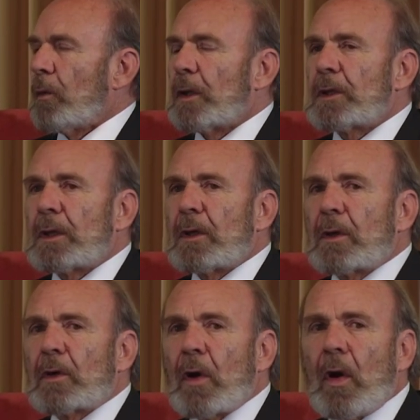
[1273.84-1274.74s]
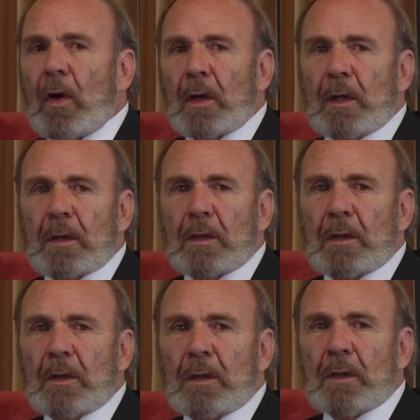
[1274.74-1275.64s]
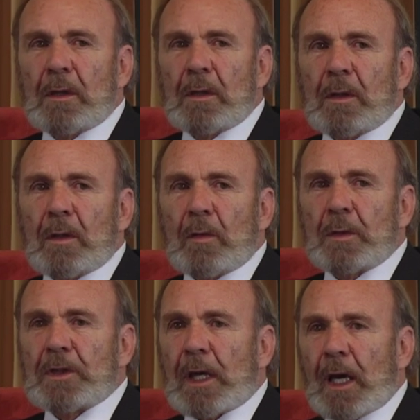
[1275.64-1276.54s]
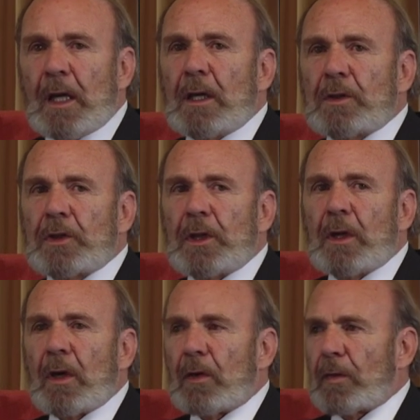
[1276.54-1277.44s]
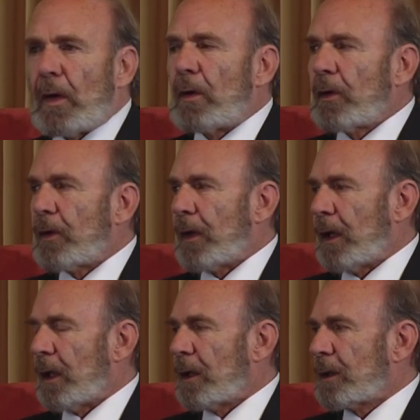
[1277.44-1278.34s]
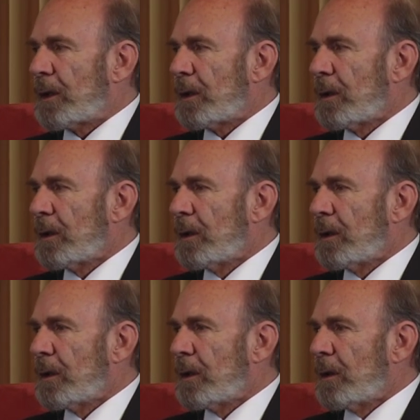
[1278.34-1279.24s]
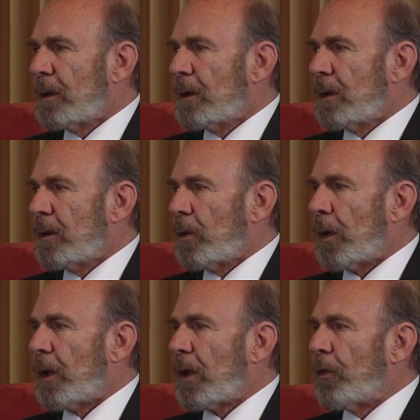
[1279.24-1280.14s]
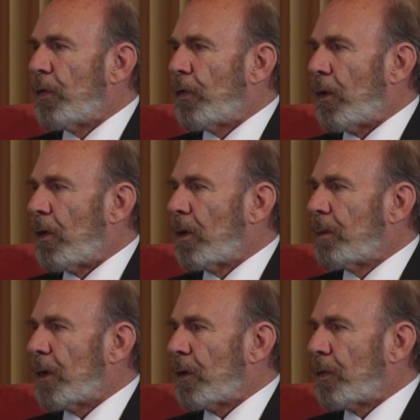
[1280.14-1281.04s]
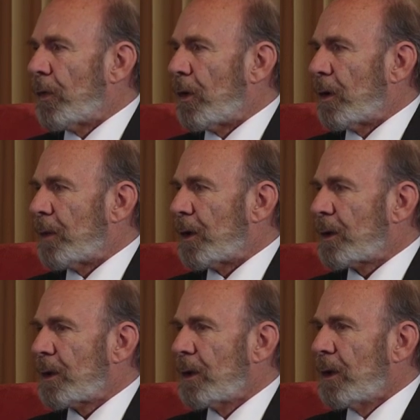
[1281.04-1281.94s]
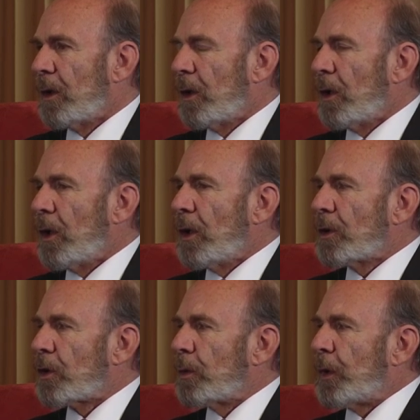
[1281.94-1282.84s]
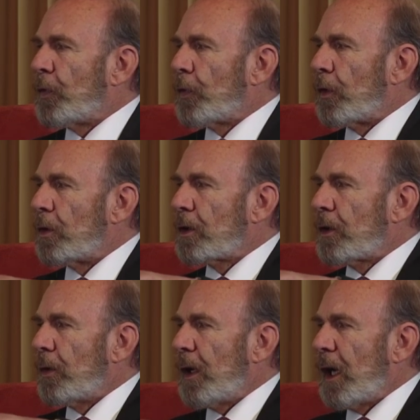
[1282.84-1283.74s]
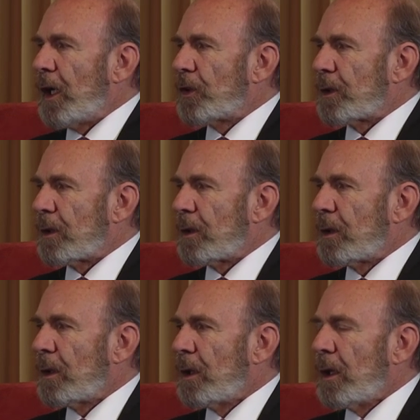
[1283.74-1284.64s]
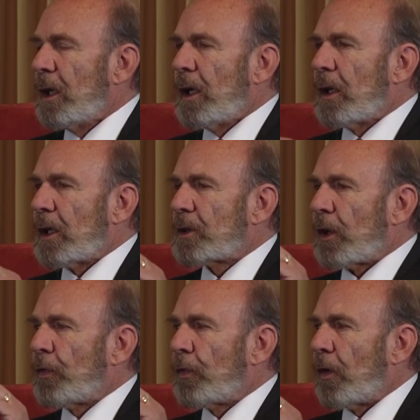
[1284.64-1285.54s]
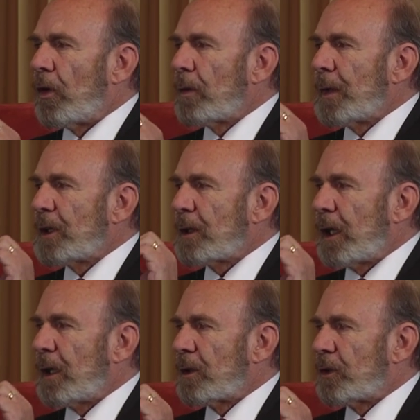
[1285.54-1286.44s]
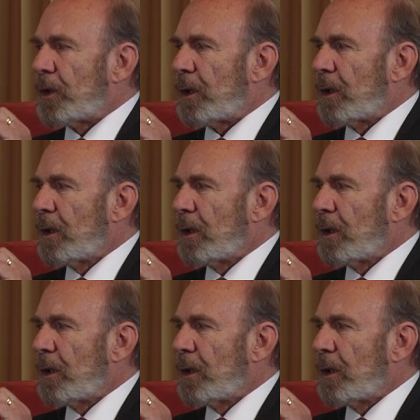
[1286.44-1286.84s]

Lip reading: was God was the energy of all things, whether in form or formless. So before creation, there's a formless energy.